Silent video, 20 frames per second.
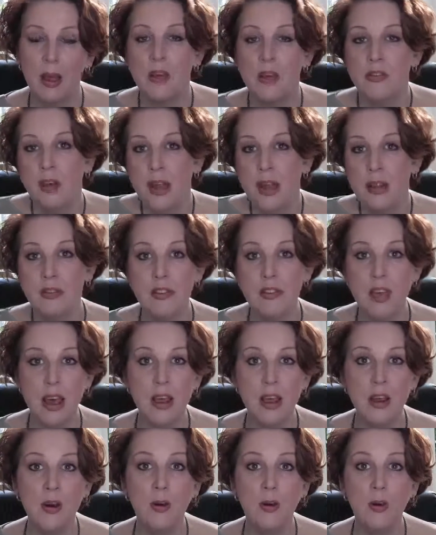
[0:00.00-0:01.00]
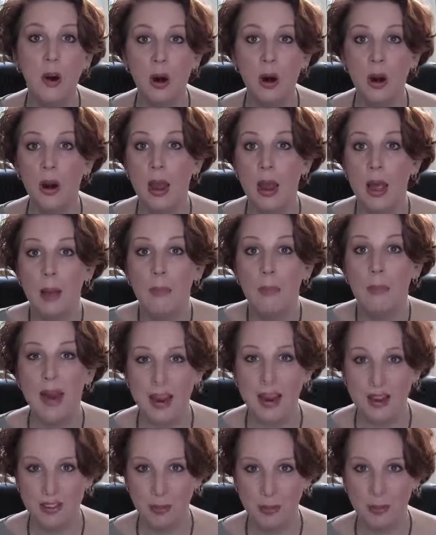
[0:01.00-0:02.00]
So let's say you are a
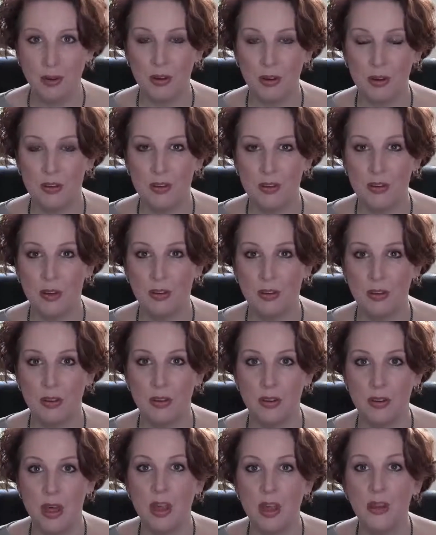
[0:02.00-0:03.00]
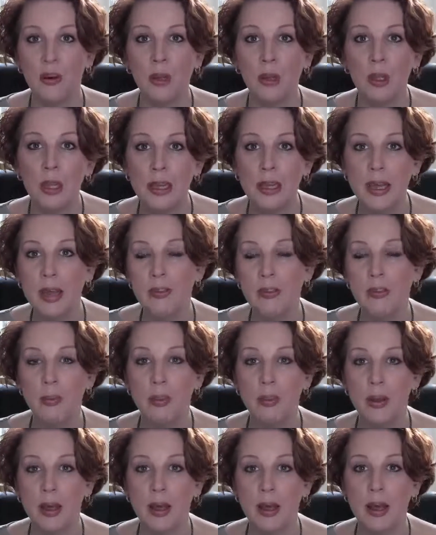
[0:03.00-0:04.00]
management consultant and you're looking to
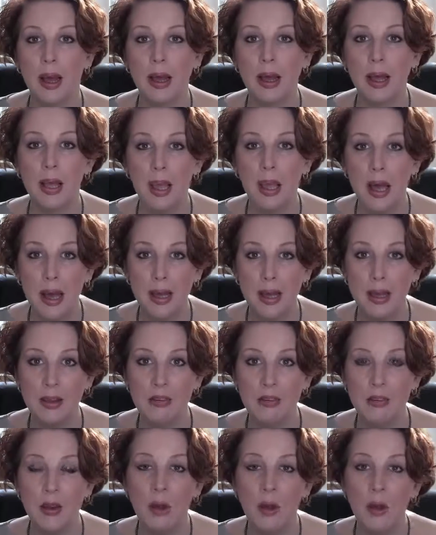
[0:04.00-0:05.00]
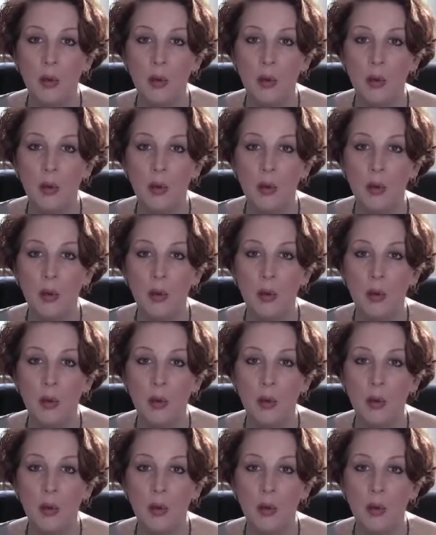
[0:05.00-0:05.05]
pick a client